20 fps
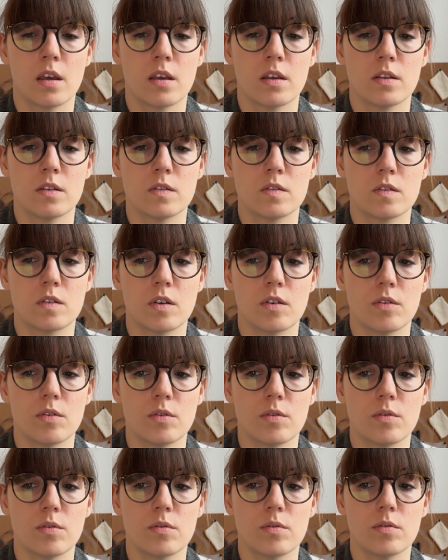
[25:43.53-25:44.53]

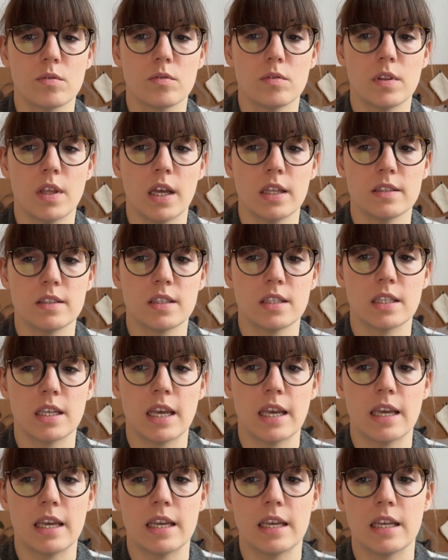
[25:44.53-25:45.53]
So that's
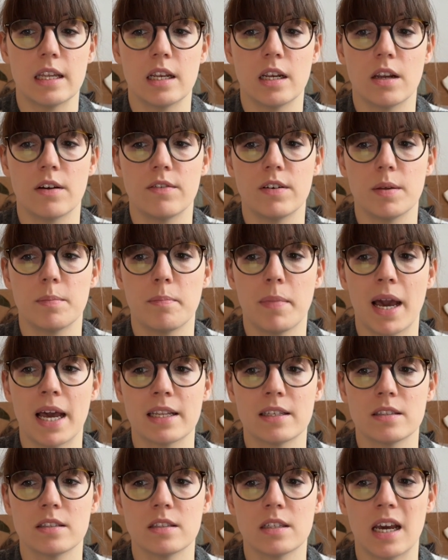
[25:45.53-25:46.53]
a lovely
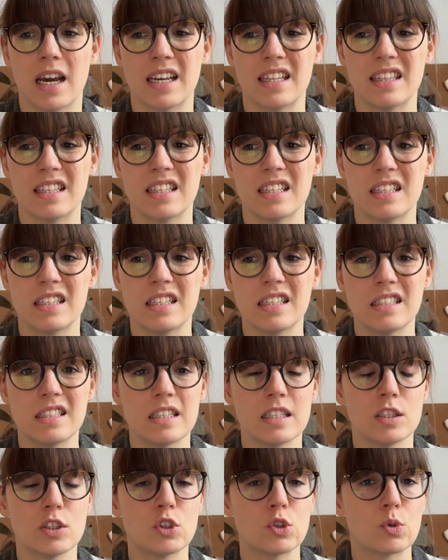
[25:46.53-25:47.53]
pattern. I knit this
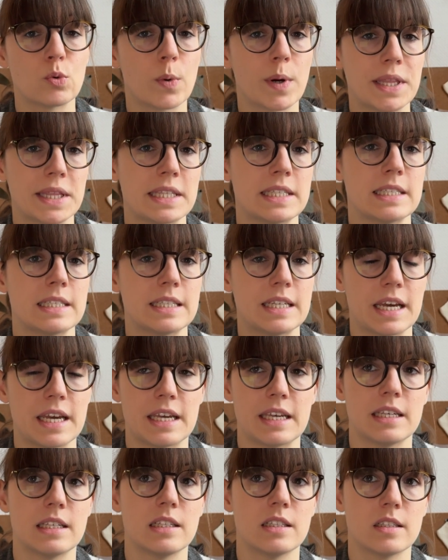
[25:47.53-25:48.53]
in 20
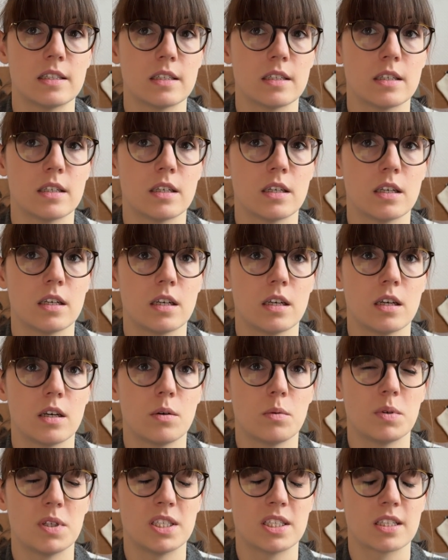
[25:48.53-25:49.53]
days,
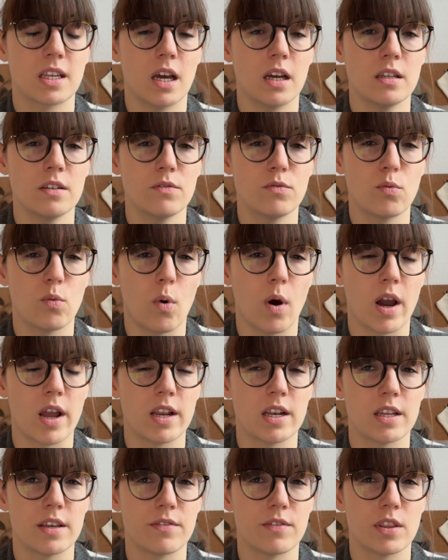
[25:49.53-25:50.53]
which is kind of
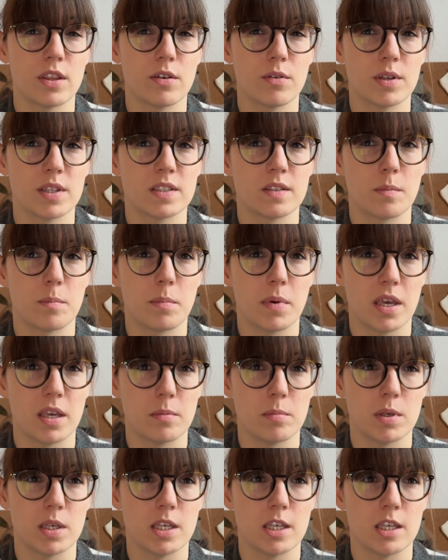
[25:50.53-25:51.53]
wild, even though it's a
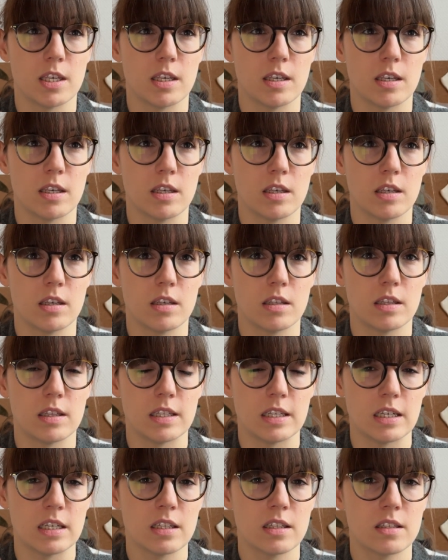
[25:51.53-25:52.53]
baby
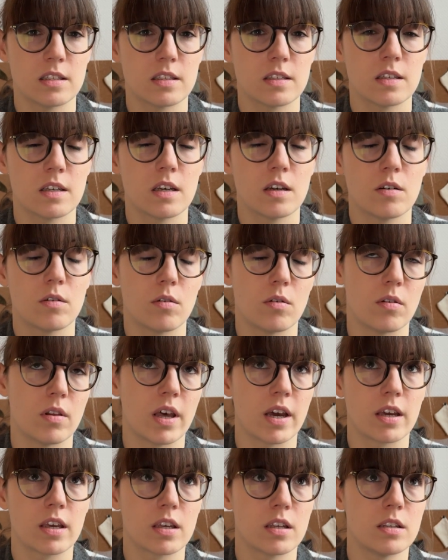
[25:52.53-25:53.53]
knit or
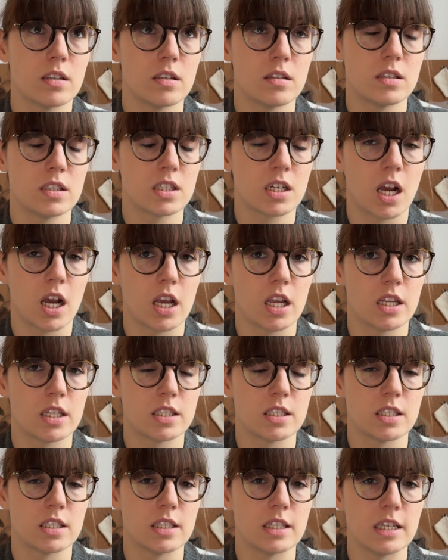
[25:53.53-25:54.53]
like a
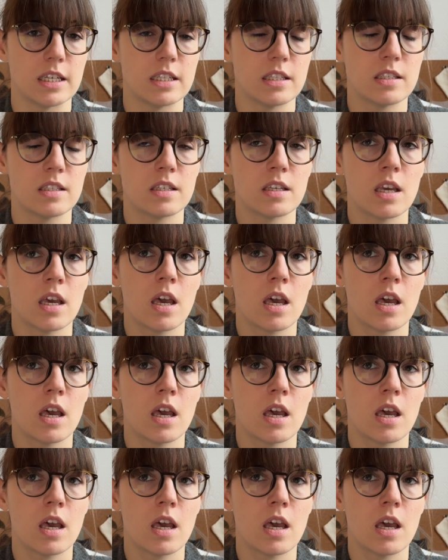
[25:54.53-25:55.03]
child knit.